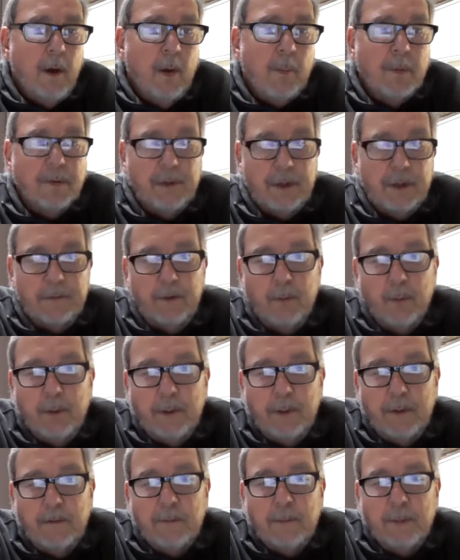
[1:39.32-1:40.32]
almost
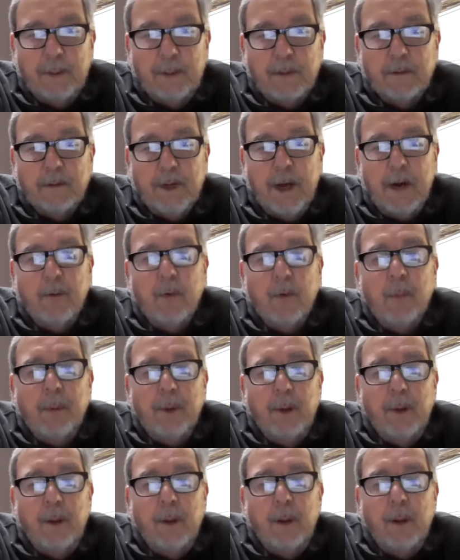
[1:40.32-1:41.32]
everyone expects that will
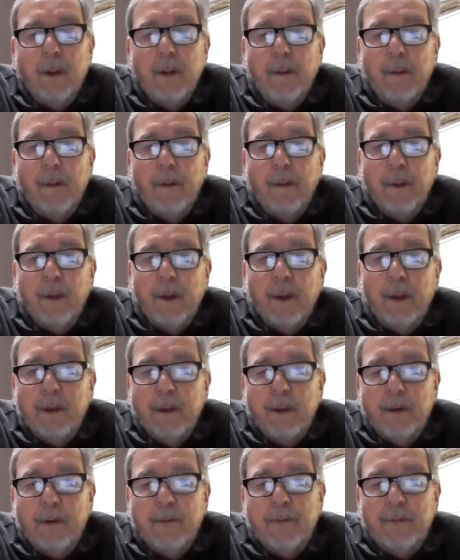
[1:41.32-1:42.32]
be in
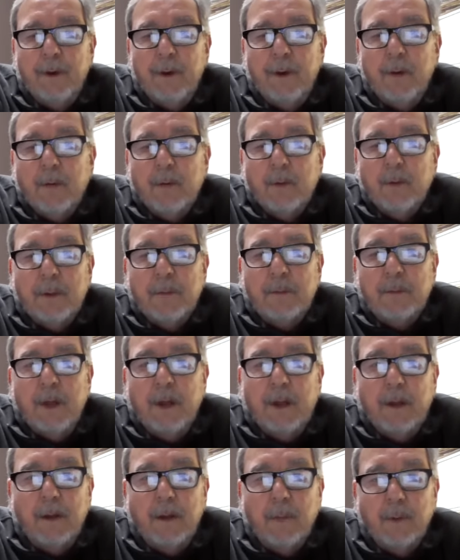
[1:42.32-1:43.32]
the NFL and
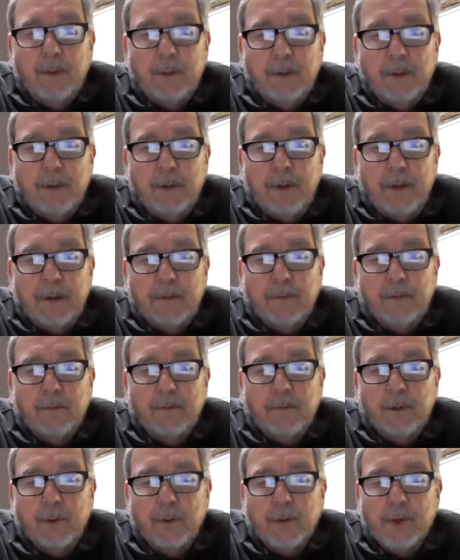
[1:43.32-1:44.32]
likely with the
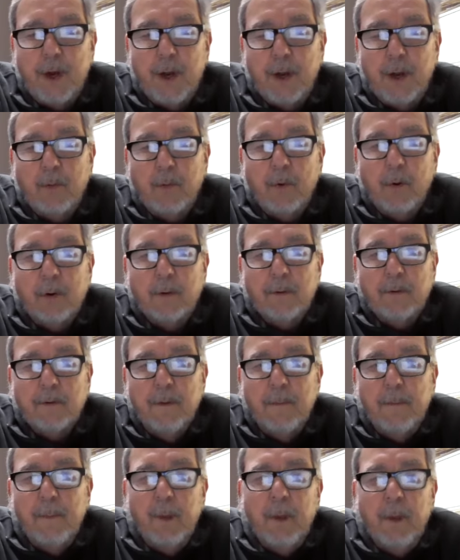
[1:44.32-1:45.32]
Jacksonville
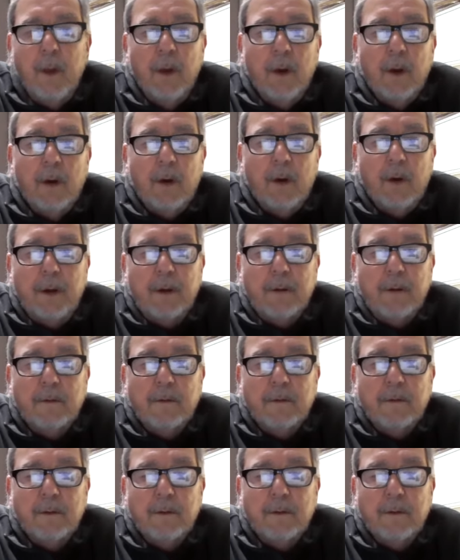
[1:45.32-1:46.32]
Jaguars. All right,
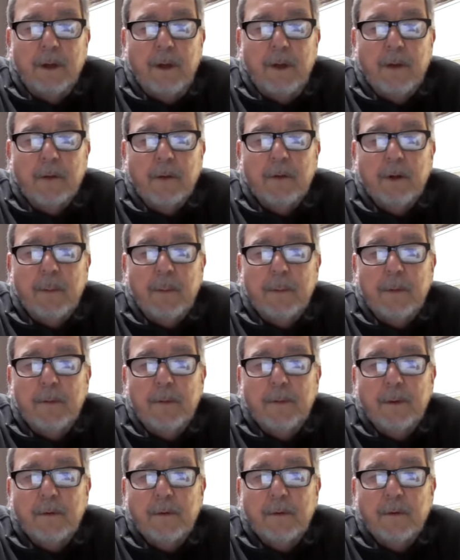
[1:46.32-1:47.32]
so stay on top
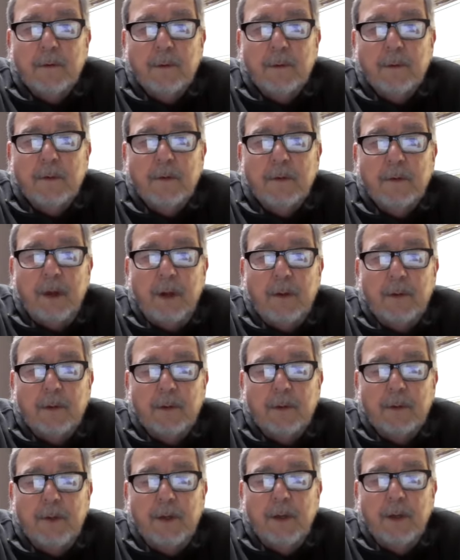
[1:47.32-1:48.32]
of the stories at
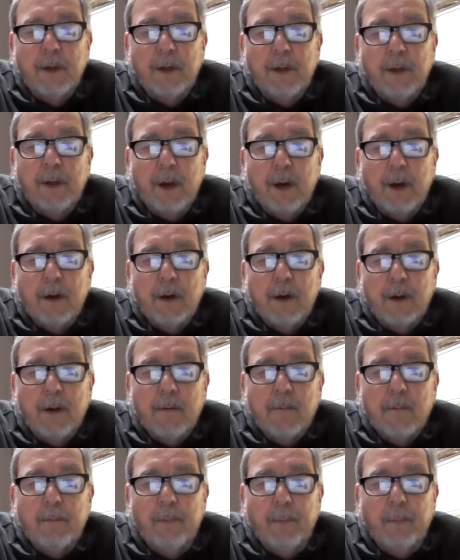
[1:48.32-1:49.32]
the
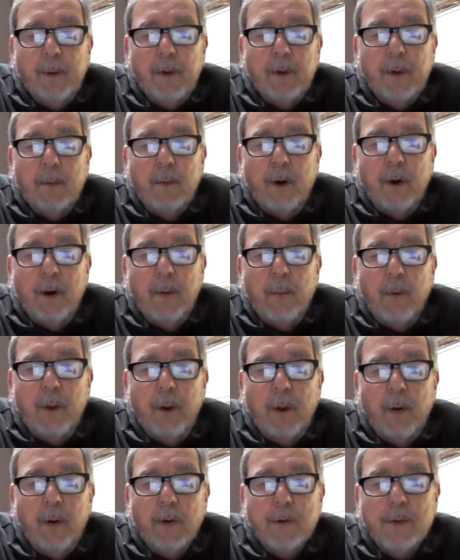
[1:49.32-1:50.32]
TND.com, where
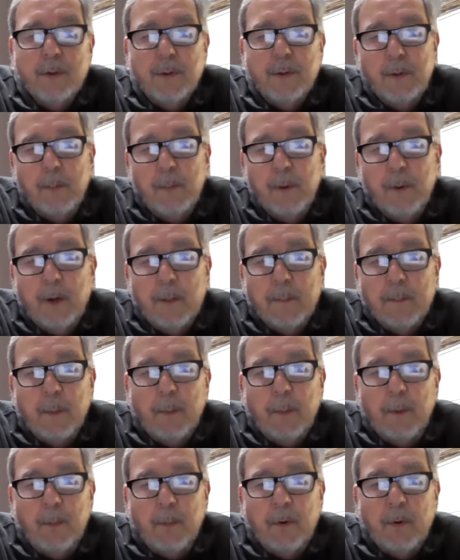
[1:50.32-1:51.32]
we urge you to become
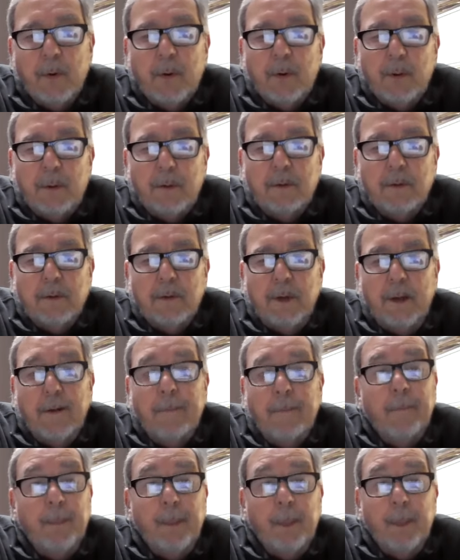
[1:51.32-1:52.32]
a member
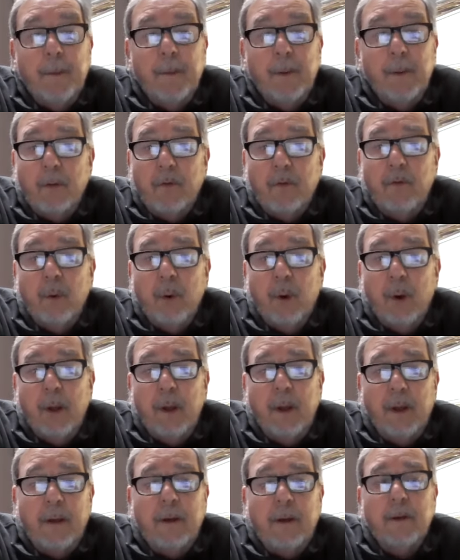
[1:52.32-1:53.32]
and
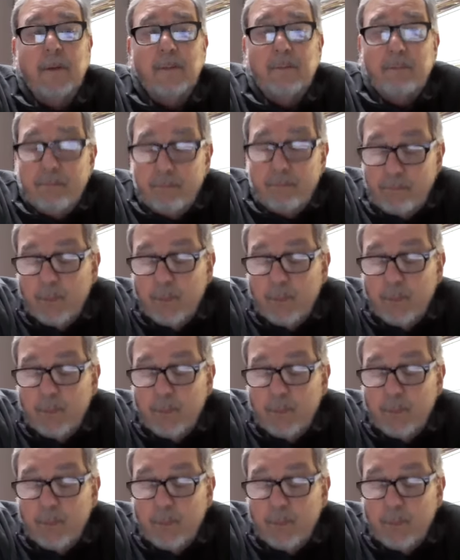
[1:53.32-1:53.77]
enjoy and